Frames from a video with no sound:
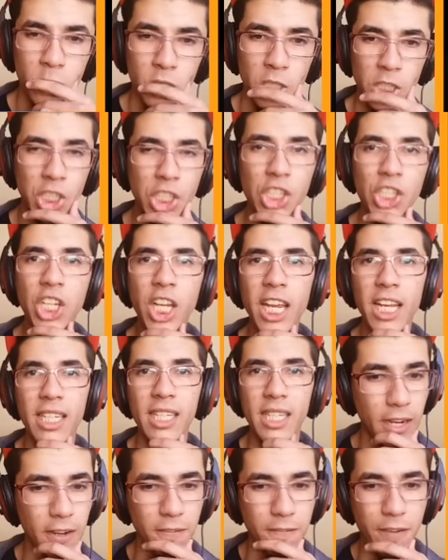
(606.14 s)

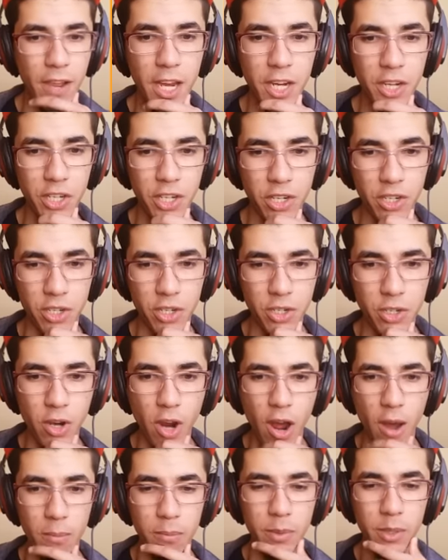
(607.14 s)
Shit! Invasion
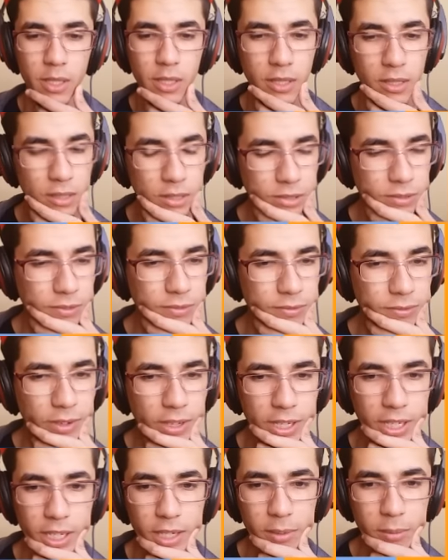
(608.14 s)
stopped!
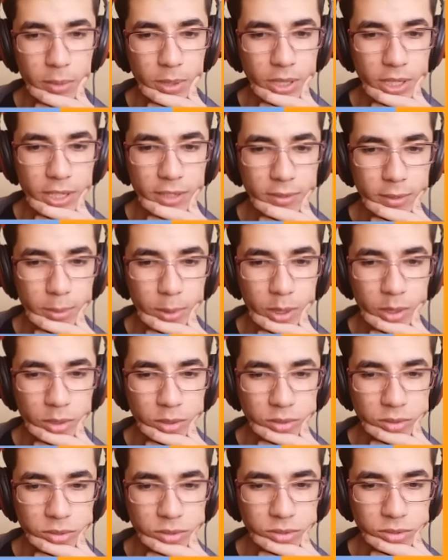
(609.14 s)
Fucking
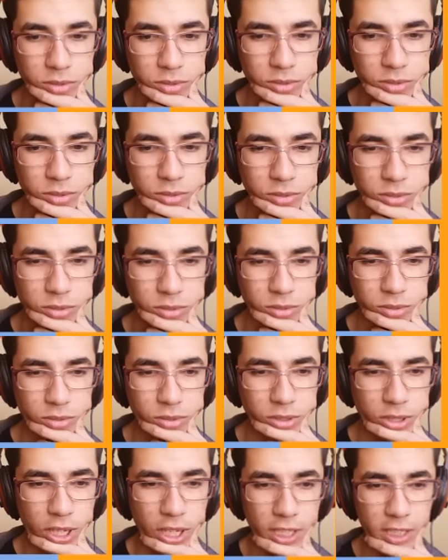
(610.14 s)
unbelievable.
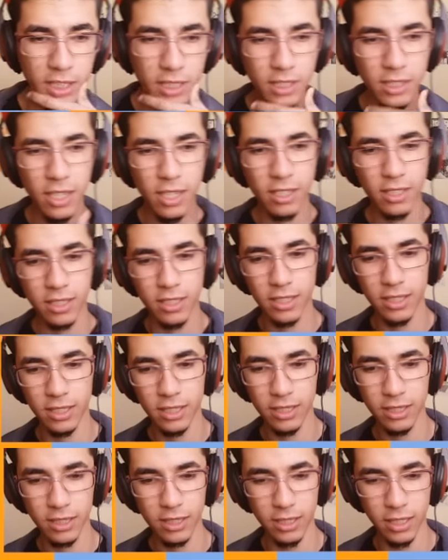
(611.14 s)
I suck.
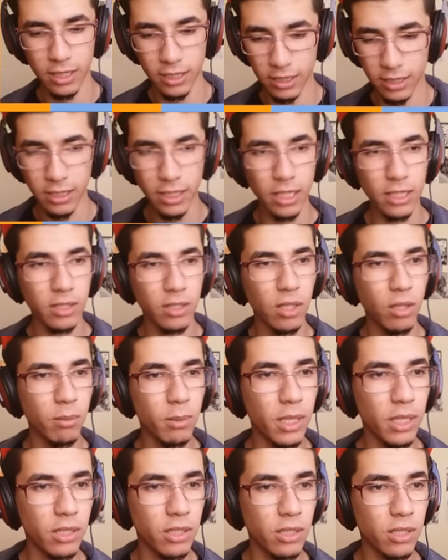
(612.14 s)
I suck so
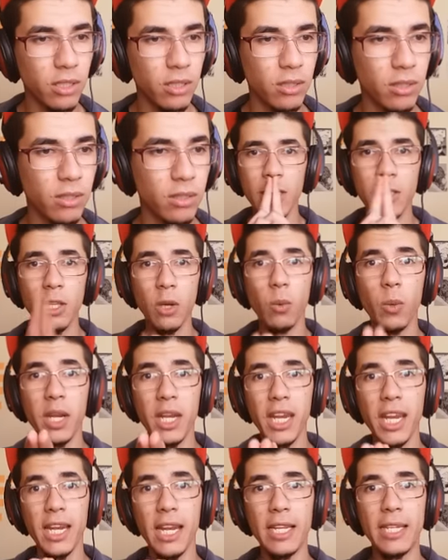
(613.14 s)
much. So we
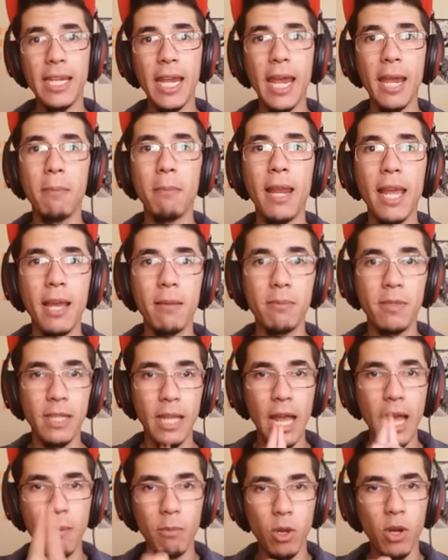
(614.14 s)
need a time lapse.
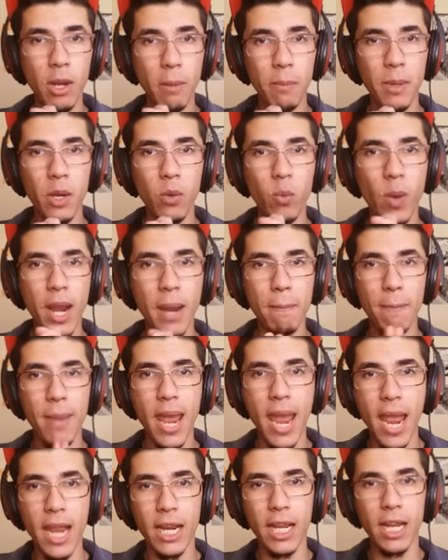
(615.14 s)
I'm gonna be right
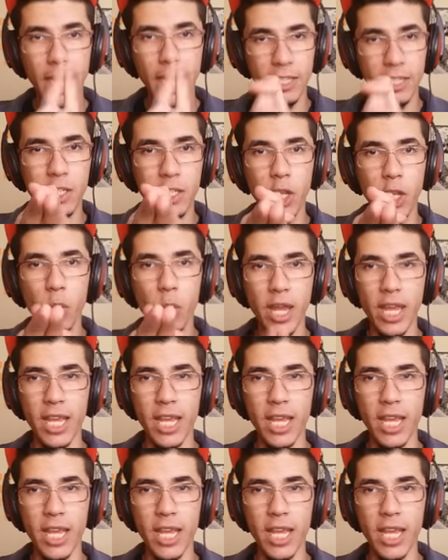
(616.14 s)
back. Let's do